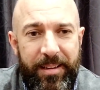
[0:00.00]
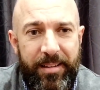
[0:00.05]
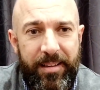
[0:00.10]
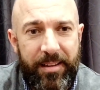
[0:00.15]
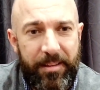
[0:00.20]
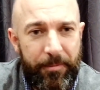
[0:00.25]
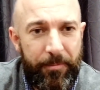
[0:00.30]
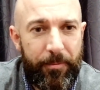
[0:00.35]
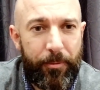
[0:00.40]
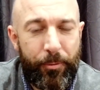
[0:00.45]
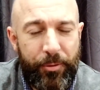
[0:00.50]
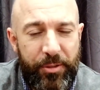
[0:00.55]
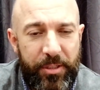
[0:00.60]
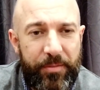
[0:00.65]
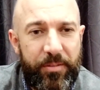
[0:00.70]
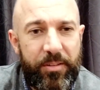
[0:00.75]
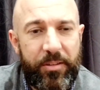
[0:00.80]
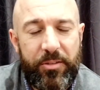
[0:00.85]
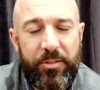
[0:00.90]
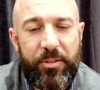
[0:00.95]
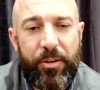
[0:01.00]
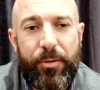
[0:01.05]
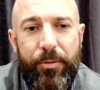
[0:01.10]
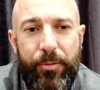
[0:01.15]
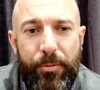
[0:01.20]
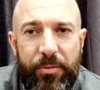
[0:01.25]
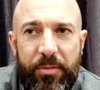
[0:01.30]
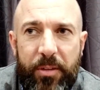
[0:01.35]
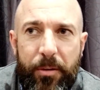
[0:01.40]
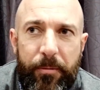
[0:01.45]
That's 4 shifts in
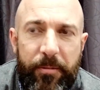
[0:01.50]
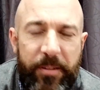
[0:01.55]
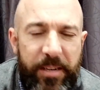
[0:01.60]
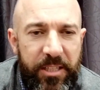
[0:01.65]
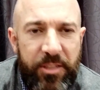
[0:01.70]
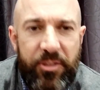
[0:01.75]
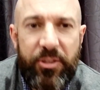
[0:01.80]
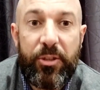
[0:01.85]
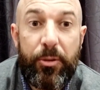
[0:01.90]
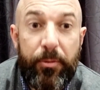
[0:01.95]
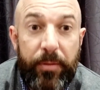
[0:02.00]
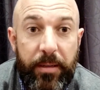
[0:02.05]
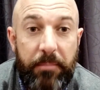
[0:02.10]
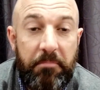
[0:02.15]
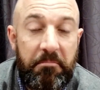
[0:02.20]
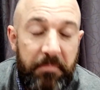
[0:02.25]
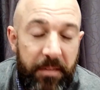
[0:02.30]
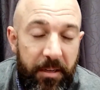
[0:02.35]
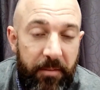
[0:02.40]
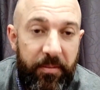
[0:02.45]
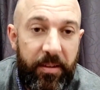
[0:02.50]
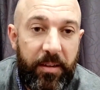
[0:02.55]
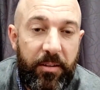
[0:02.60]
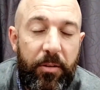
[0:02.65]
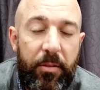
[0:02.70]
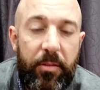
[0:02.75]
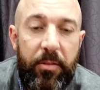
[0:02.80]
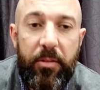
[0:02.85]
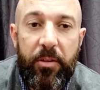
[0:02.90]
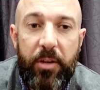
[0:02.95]
total. So we're each doing, in
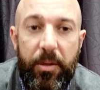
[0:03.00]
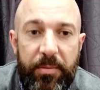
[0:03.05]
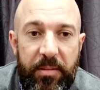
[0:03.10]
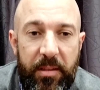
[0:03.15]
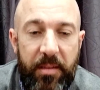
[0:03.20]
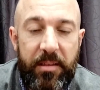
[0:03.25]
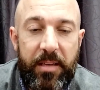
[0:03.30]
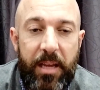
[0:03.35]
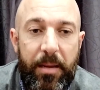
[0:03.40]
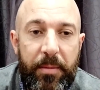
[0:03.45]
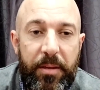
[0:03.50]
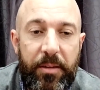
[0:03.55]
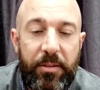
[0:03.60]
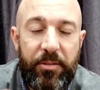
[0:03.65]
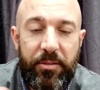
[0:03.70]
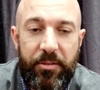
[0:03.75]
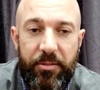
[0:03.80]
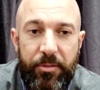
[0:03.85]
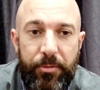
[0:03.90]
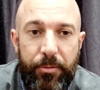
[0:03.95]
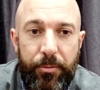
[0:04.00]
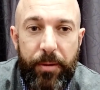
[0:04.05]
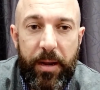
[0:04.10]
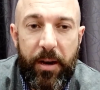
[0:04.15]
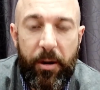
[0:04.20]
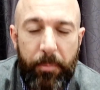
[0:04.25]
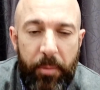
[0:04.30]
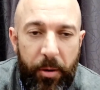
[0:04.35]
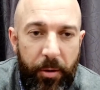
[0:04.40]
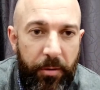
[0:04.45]
effect, 30% damage to
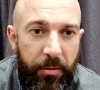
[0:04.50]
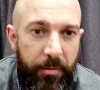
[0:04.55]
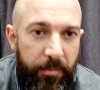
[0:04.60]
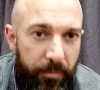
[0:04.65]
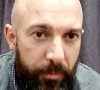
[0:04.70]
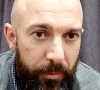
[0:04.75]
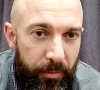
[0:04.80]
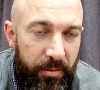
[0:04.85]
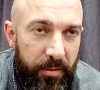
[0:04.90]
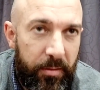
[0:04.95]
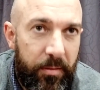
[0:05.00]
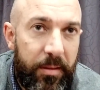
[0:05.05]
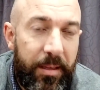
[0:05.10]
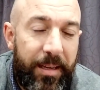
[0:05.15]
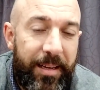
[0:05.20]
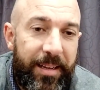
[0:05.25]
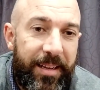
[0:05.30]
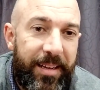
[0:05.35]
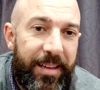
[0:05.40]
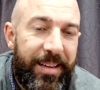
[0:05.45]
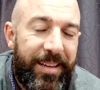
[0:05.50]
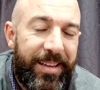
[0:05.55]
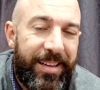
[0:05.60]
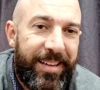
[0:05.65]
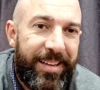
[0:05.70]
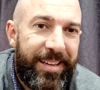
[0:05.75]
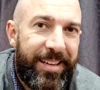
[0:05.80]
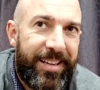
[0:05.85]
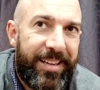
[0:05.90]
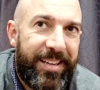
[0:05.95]
our opponent's forces.
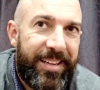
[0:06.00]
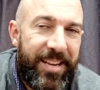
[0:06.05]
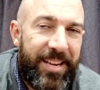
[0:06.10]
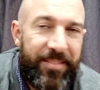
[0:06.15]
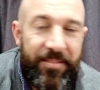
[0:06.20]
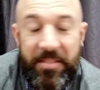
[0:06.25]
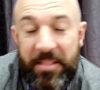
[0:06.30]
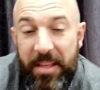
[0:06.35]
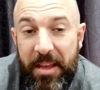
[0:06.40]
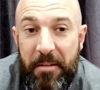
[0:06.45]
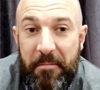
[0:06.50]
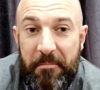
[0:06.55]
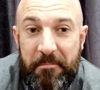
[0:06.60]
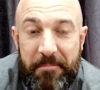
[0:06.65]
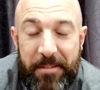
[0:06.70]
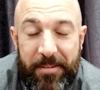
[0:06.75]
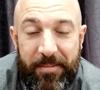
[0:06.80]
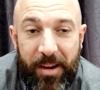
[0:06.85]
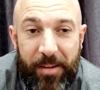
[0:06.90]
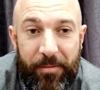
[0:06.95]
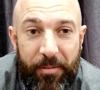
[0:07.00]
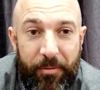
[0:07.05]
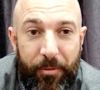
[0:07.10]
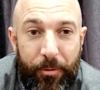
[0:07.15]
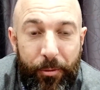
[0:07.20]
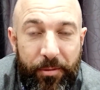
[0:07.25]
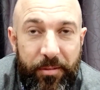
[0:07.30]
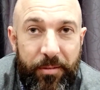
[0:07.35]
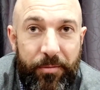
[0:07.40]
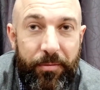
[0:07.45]
Even then, if I have a
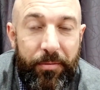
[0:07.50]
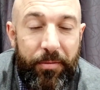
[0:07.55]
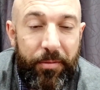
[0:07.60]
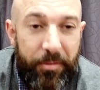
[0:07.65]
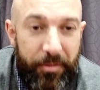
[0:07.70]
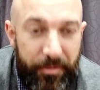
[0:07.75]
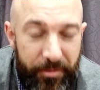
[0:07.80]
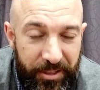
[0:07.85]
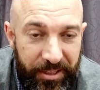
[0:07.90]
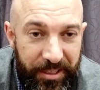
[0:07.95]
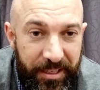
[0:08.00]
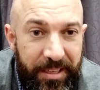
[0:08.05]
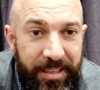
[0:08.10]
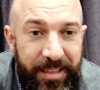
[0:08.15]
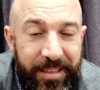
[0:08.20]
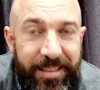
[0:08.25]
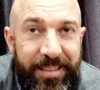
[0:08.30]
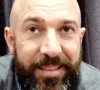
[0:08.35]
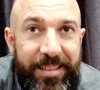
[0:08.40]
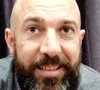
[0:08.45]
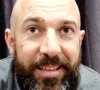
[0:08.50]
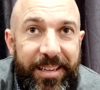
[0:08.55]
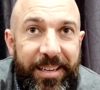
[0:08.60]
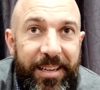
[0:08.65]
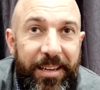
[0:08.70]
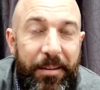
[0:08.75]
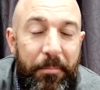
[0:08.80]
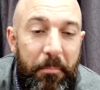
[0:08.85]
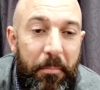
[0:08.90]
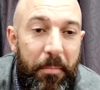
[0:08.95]
force of 30,
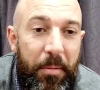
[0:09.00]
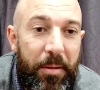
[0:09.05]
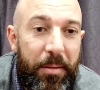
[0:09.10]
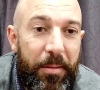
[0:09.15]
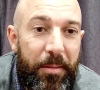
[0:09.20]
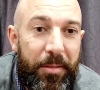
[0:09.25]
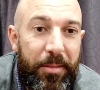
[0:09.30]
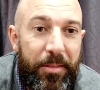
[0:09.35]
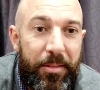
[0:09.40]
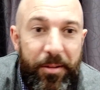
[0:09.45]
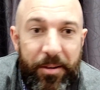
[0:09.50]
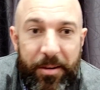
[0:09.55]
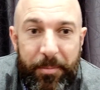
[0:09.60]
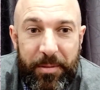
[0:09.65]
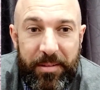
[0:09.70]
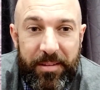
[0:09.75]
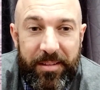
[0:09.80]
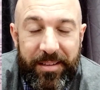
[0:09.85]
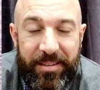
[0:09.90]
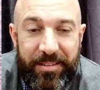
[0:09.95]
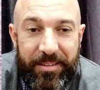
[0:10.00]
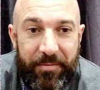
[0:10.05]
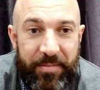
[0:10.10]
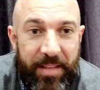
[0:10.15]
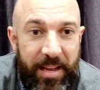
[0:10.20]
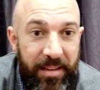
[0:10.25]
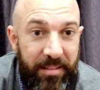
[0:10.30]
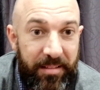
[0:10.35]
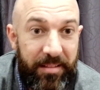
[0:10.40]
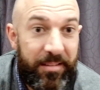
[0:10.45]
30% of
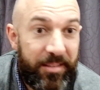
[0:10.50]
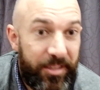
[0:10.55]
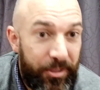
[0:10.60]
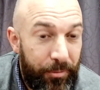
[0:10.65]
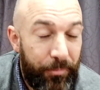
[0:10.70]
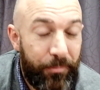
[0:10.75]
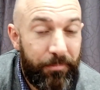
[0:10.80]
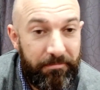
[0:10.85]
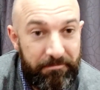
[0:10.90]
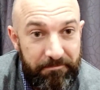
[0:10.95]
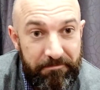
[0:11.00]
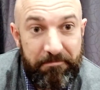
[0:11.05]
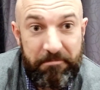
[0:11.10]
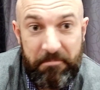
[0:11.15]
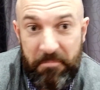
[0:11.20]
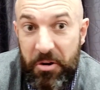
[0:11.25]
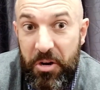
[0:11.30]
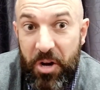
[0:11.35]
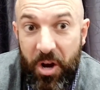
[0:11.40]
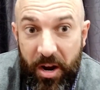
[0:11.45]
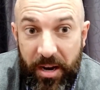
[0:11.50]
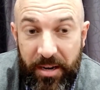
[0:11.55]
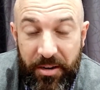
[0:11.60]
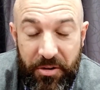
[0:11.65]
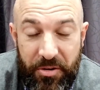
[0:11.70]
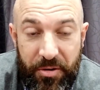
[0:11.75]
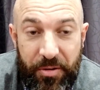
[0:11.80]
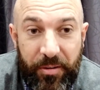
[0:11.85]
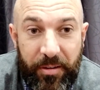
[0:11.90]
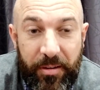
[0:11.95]
that is still 9
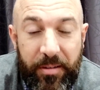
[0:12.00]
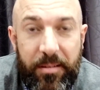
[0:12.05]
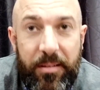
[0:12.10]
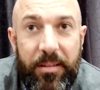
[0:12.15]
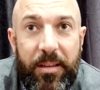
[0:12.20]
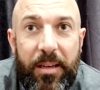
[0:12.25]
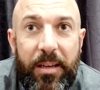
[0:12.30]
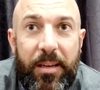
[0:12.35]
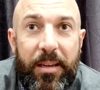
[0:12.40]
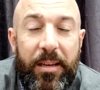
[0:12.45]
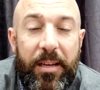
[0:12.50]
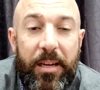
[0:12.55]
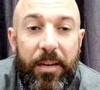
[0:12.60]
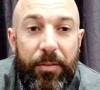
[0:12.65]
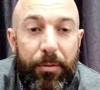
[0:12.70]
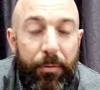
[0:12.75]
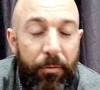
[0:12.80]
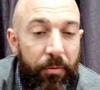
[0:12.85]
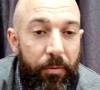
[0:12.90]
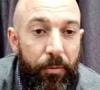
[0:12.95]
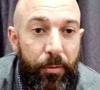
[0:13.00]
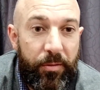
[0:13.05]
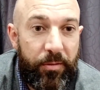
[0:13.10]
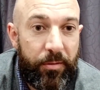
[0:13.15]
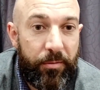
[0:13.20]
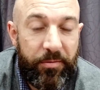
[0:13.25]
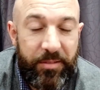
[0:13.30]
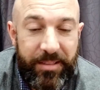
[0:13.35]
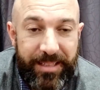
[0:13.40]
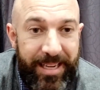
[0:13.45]
units. And if you have a force
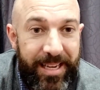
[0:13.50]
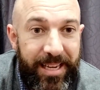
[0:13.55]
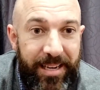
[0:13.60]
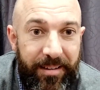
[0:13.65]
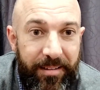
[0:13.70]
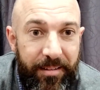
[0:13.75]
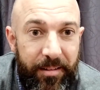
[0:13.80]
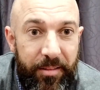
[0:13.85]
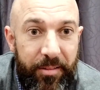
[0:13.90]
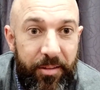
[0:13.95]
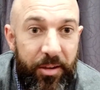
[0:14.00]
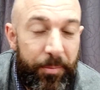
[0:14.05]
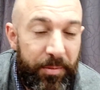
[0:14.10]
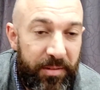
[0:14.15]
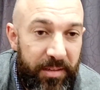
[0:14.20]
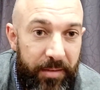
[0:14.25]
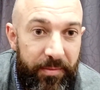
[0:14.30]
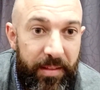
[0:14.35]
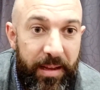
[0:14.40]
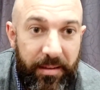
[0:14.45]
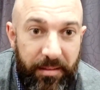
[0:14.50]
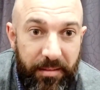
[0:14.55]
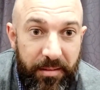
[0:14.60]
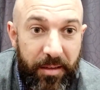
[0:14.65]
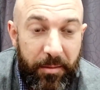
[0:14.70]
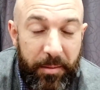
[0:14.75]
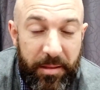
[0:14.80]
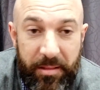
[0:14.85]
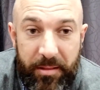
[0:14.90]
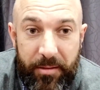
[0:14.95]
of 10, 30% of that is
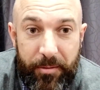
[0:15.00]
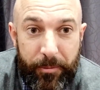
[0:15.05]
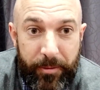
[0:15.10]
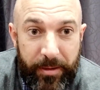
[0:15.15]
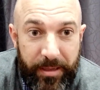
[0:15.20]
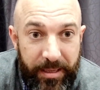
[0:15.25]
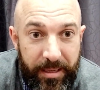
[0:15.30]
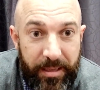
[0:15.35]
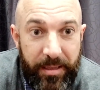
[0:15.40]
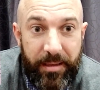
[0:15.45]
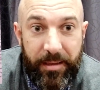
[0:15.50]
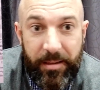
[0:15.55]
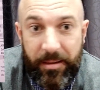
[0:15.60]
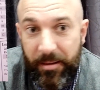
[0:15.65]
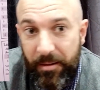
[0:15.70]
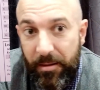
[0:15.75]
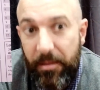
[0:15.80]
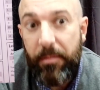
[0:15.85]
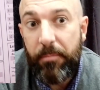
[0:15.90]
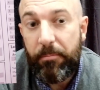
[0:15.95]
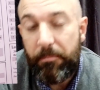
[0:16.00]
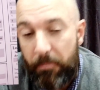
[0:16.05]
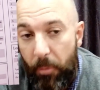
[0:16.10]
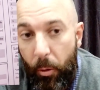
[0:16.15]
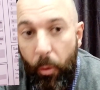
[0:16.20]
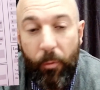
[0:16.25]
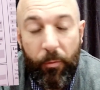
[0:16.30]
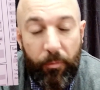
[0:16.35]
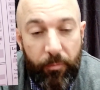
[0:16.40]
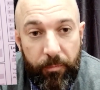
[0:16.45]
going to be 3,
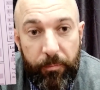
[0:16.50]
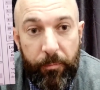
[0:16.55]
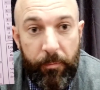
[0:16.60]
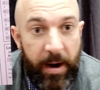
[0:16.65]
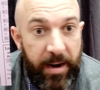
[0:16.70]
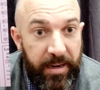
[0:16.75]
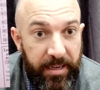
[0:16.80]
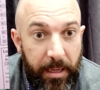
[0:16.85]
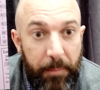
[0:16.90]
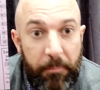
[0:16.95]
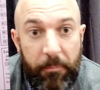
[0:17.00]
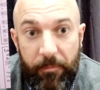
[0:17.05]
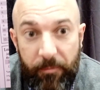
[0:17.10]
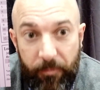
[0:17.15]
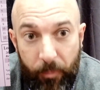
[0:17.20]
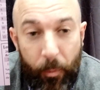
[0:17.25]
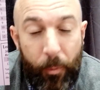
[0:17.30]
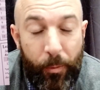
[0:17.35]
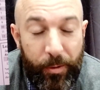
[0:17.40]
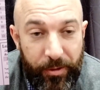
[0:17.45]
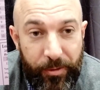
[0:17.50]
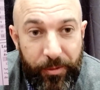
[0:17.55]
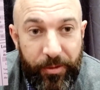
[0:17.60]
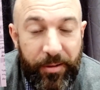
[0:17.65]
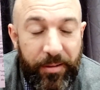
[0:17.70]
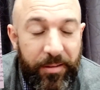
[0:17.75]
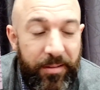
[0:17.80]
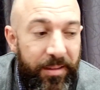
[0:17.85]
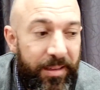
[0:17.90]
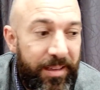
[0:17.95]
or rounding up, 4
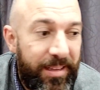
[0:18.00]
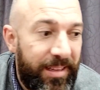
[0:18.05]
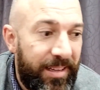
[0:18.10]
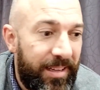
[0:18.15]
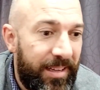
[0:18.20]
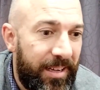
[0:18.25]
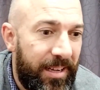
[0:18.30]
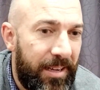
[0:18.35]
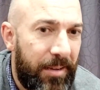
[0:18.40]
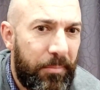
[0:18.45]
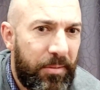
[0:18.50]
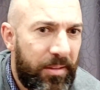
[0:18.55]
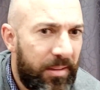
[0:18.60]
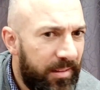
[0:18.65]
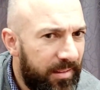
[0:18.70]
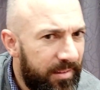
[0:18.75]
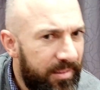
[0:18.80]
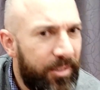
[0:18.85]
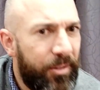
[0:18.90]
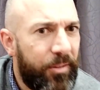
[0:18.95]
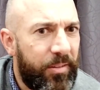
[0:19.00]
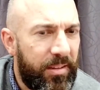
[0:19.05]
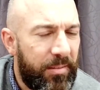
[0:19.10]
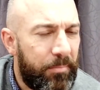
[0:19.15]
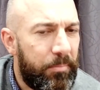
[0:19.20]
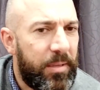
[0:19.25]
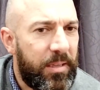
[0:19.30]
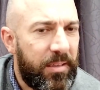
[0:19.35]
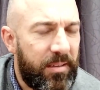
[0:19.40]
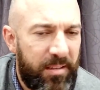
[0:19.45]
units. So there's still this
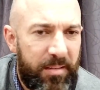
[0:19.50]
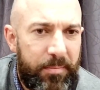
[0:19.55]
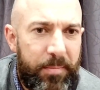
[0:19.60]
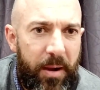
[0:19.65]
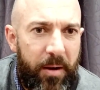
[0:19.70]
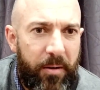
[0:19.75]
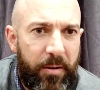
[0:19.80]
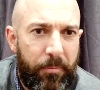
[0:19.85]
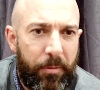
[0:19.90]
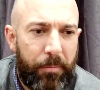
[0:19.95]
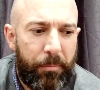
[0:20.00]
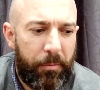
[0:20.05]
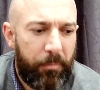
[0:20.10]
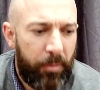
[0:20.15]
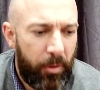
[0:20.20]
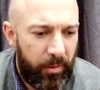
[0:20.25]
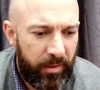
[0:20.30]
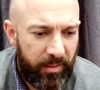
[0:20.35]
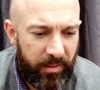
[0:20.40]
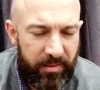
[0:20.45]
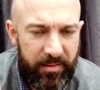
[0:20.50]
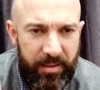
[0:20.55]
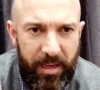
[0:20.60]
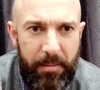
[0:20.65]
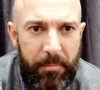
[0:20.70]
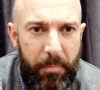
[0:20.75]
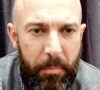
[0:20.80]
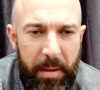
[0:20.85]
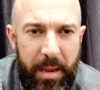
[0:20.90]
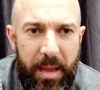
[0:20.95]
big disparity. When we're rolling the
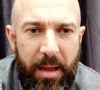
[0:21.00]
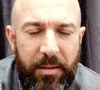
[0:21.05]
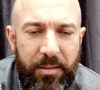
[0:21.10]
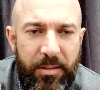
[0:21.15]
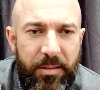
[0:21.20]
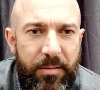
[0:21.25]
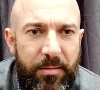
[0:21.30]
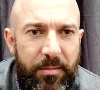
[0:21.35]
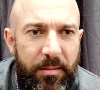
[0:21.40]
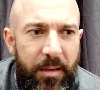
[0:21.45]
same amount,